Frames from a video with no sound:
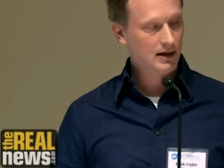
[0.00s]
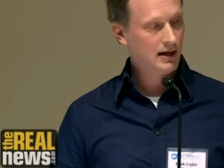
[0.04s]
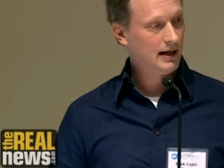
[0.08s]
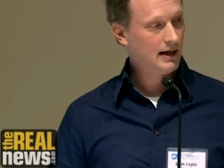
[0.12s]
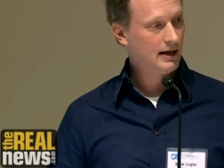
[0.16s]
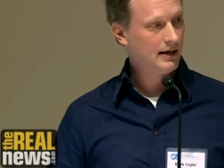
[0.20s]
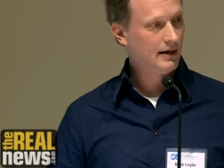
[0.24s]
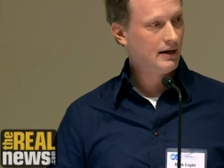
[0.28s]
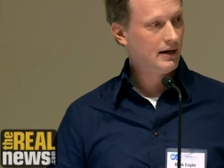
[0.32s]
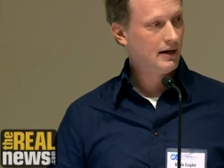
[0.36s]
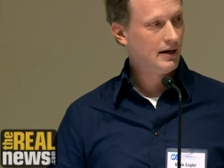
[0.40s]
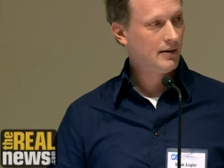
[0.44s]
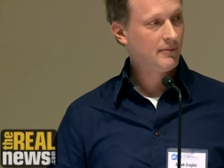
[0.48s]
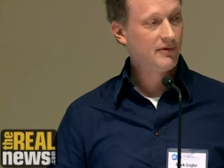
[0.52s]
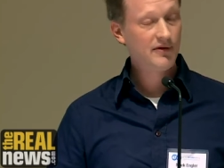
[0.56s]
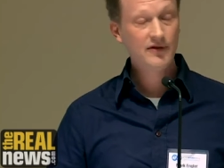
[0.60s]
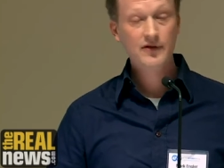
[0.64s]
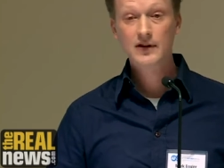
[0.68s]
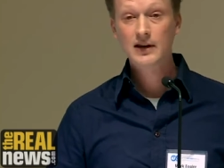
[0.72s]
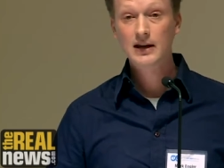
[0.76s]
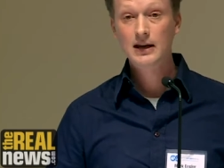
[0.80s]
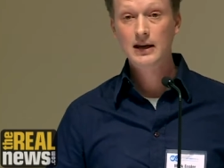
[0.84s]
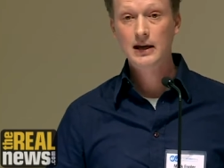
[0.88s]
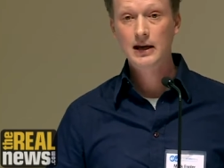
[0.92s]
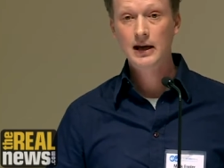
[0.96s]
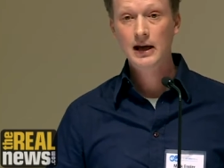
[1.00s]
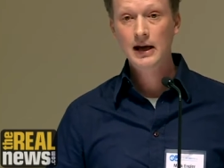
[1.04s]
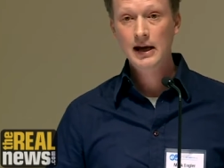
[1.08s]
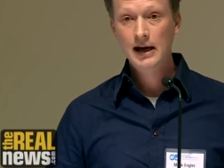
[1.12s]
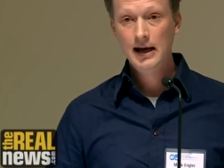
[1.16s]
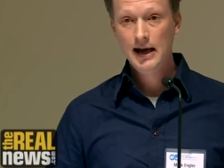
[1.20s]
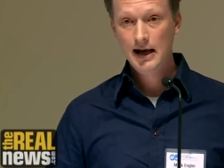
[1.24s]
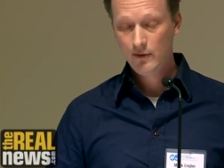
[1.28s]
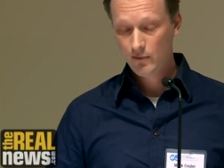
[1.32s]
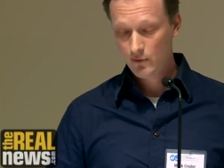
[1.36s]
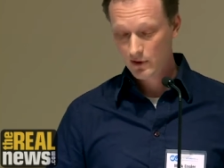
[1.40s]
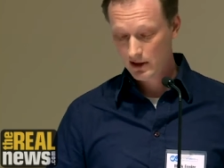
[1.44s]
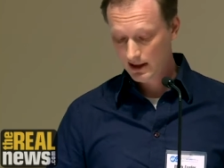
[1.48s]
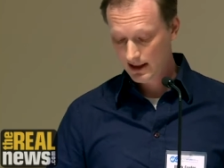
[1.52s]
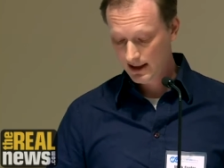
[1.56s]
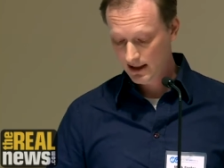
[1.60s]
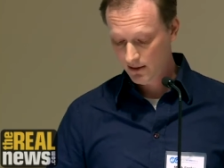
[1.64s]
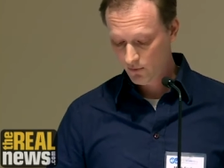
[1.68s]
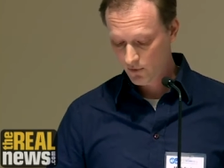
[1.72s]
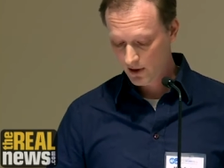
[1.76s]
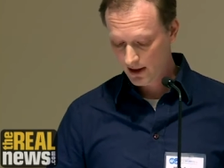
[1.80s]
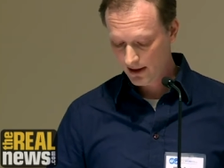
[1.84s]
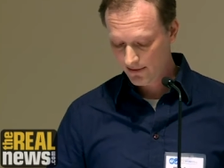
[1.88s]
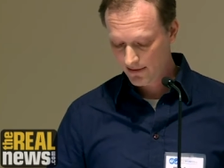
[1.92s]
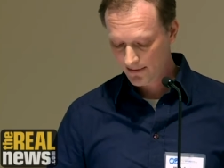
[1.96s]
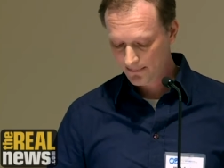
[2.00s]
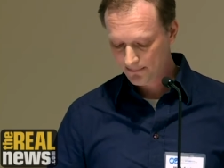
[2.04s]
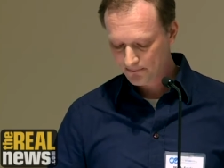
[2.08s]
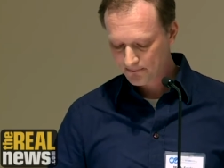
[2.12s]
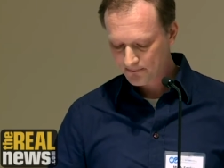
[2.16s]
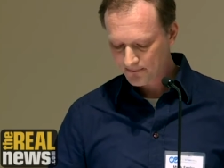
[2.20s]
can see and relate with.